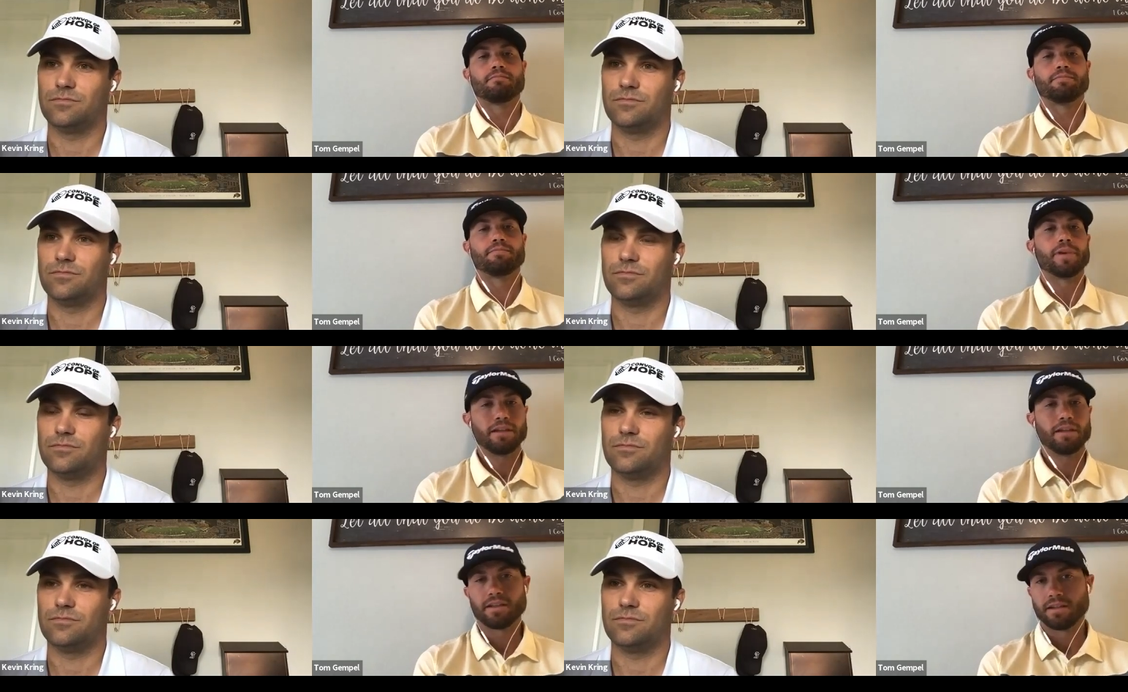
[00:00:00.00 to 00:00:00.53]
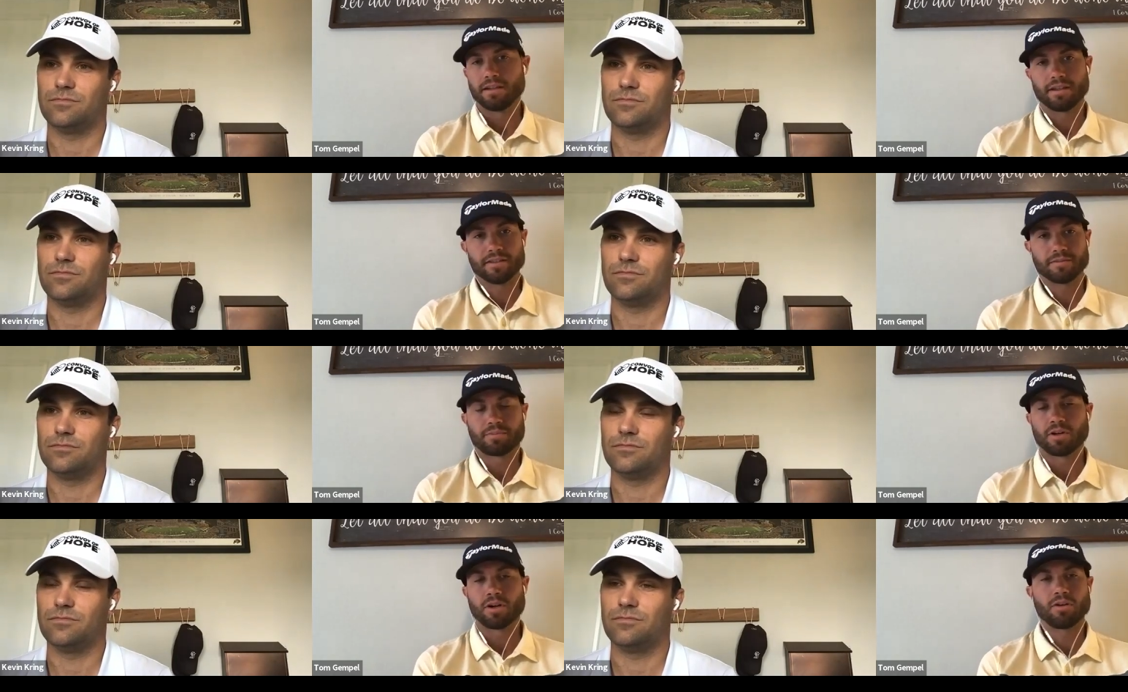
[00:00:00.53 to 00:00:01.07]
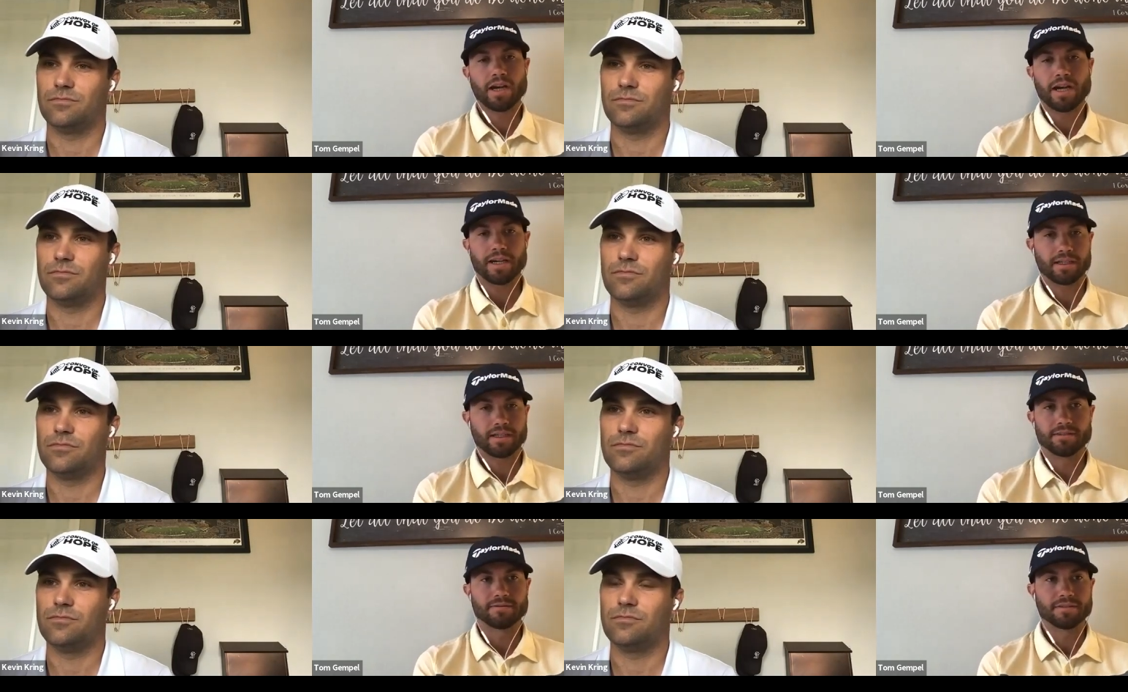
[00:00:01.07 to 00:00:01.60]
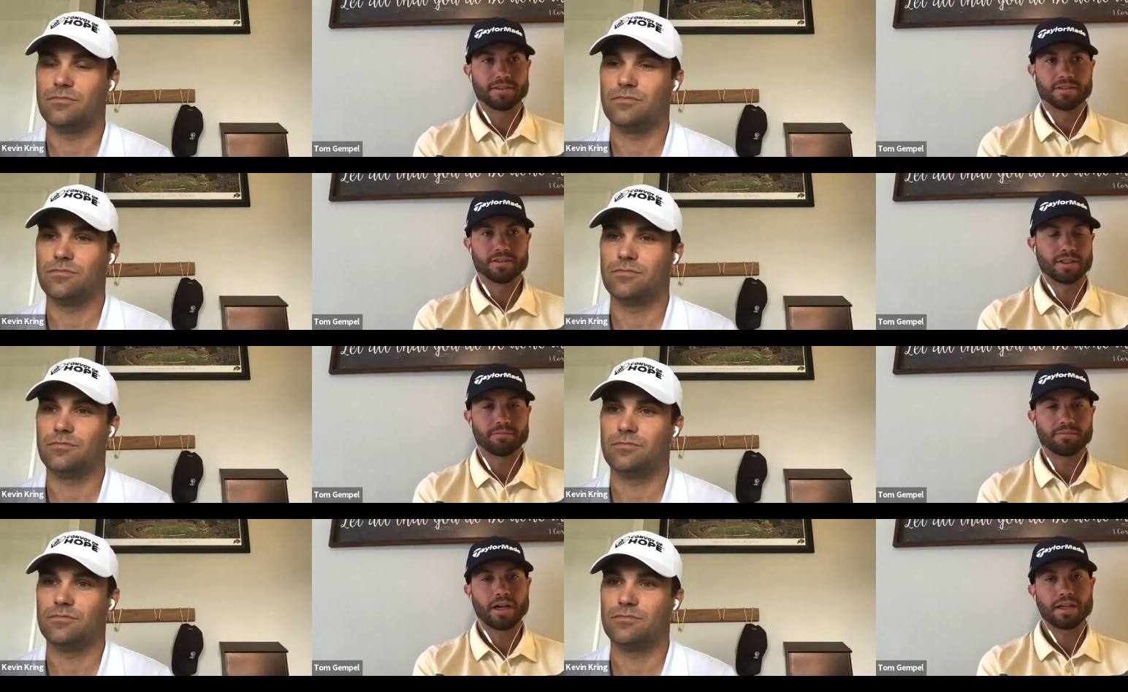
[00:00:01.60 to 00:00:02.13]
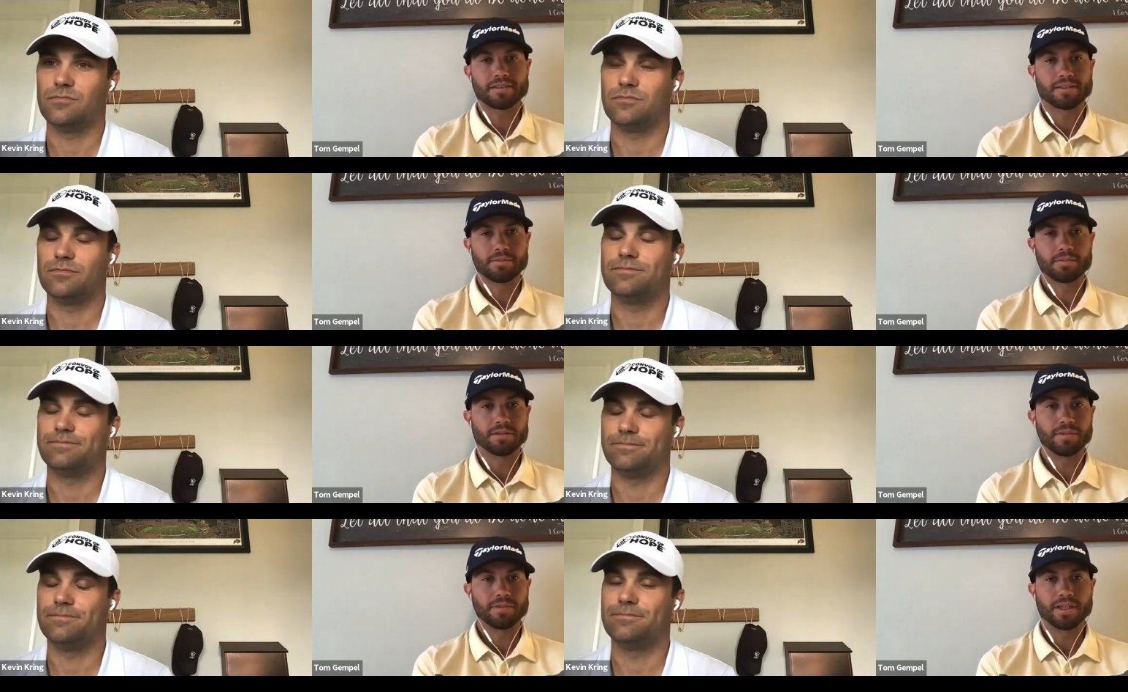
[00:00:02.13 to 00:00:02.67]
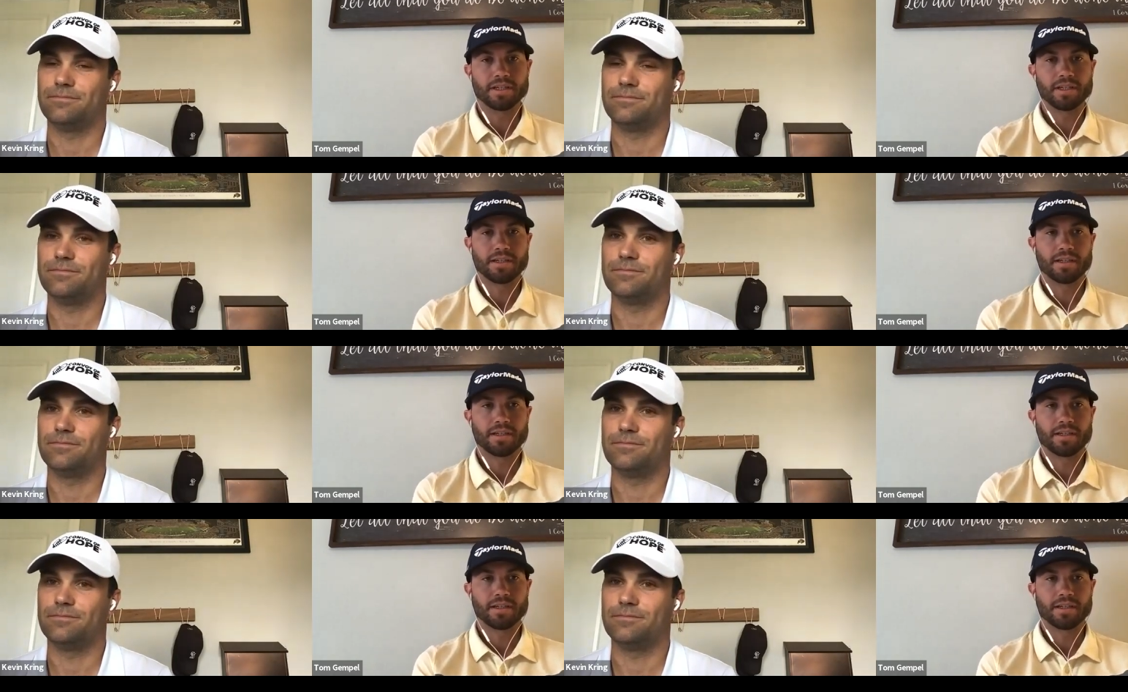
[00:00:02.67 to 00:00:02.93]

Speaker 1: be as proactive as you can possibly be